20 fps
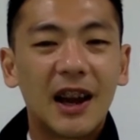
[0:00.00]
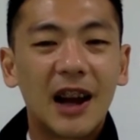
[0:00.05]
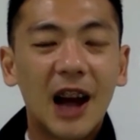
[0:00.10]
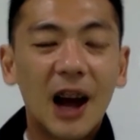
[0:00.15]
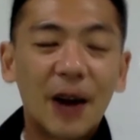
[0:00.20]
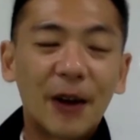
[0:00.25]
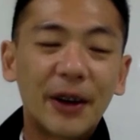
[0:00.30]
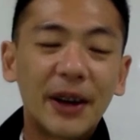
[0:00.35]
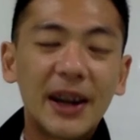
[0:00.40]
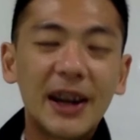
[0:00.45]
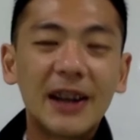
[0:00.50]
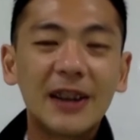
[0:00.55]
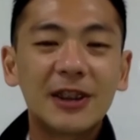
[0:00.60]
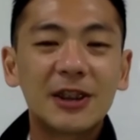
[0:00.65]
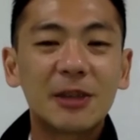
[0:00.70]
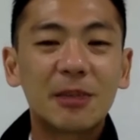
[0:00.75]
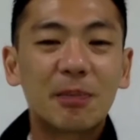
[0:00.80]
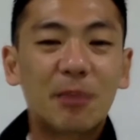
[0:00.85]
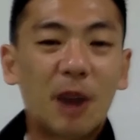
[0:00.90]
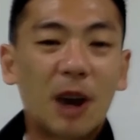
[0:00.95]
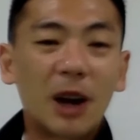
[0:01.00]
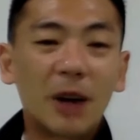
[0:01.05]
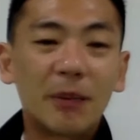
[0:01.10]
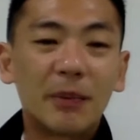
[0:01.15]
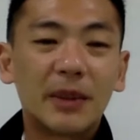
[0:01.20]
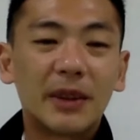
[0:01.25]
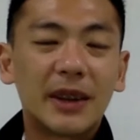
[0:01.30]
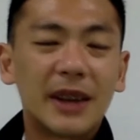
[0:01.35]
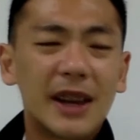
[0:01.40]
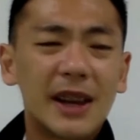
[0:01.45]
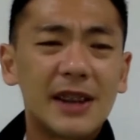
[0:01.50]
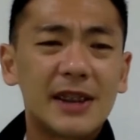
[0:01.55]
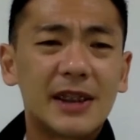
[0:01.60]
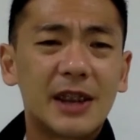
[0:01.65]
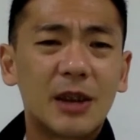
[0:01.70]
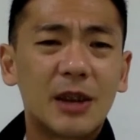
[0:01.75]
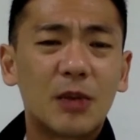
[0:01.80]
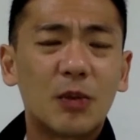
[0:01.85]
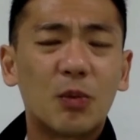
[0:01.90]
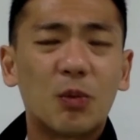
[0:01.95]
Our English department is
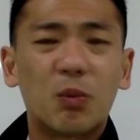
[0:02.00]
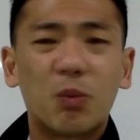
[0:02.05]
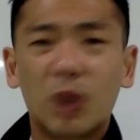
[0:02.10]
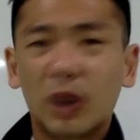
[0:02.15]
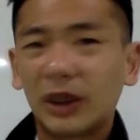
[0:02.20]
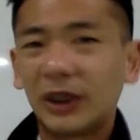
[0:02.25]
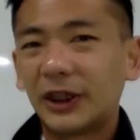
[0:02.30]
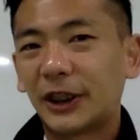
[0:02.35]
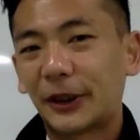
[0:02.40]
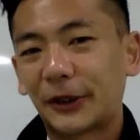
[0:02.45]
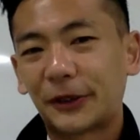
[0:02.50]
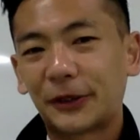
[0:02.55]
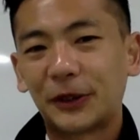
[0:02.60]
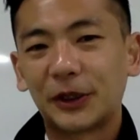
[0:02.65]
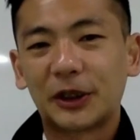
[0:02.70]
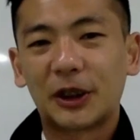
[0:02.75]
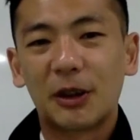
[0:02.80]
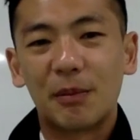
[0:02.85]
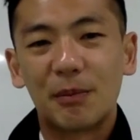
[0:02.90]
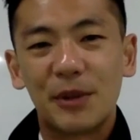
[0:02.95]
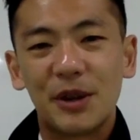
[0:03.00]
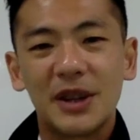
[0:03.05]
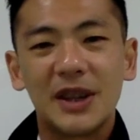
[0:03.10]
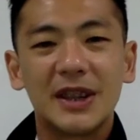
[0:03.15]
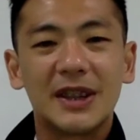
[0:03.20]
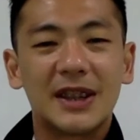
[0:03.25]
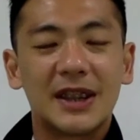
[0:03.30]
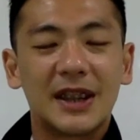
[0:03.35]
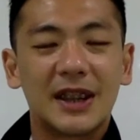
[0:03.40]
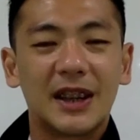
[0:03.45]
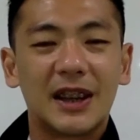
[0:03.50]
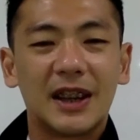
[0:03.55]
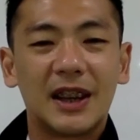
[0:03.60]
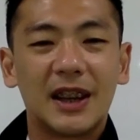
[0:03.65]
a wonderful community.